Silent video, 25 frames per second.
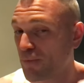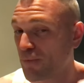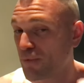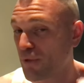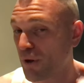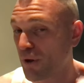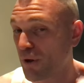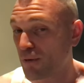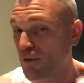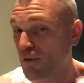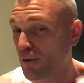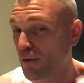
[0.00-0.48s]

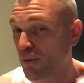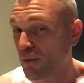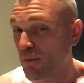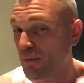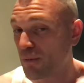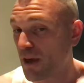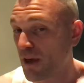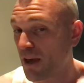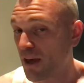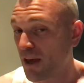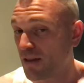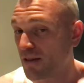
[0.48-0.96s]
don't do it,
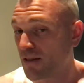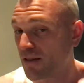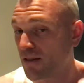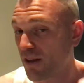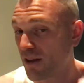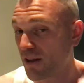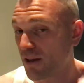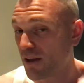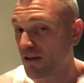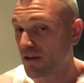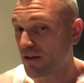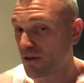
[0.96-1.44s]
man.
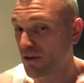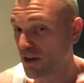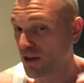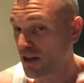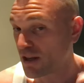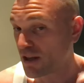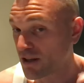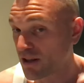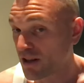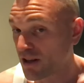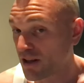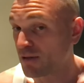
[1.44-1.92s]
Like
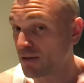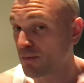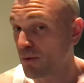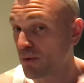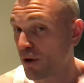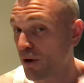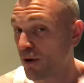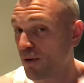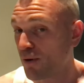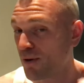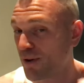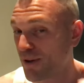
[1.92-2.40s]
eat clean,
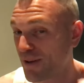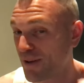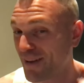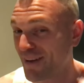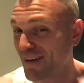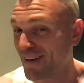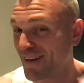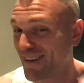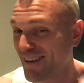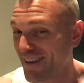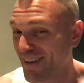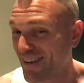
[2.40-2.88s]
bro.
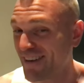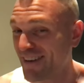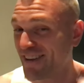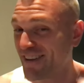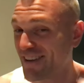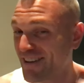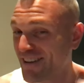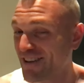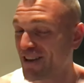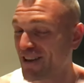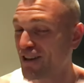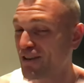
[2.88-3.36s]

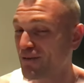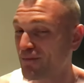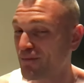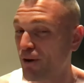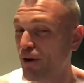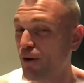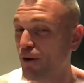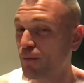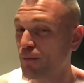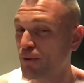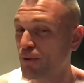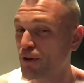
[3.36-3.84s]
Eat clean,
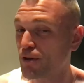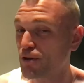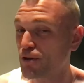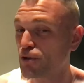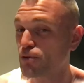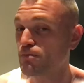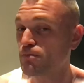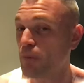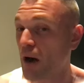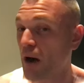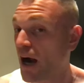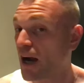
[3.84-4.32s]
bro, because
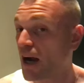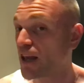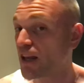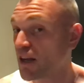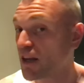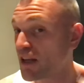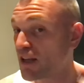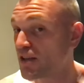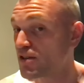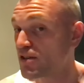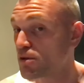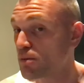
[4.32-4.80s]
your body
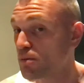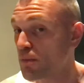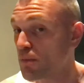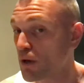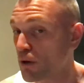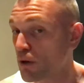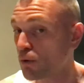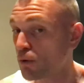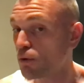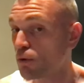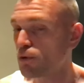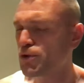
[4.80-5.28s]
needs the
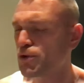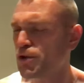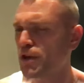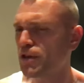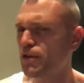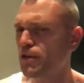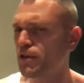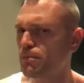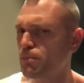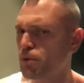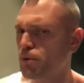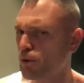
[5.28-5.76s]
minerals
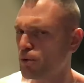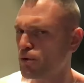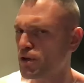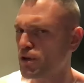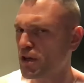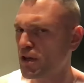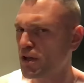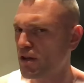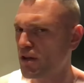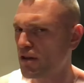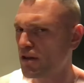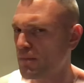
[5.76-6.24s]
and the
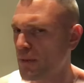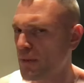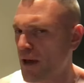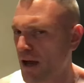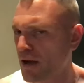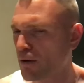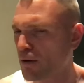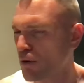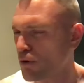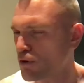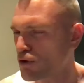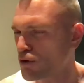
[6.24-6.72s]
protein and the
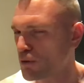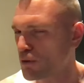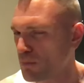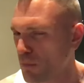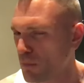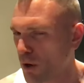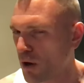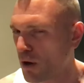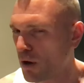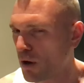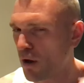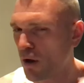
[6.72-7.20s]
macros and
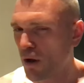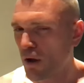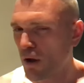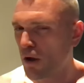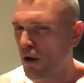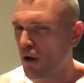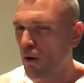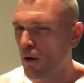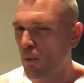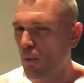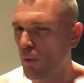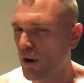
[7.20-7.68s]
the
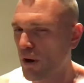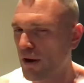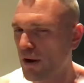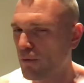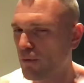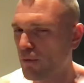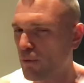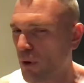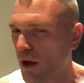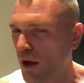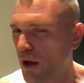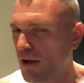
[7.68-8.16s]

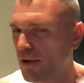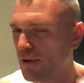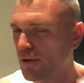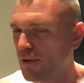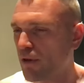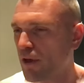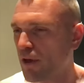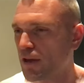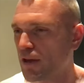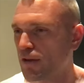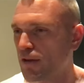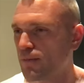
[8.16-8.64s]
whatever, right?
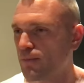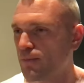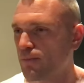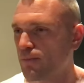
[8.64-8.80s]
Like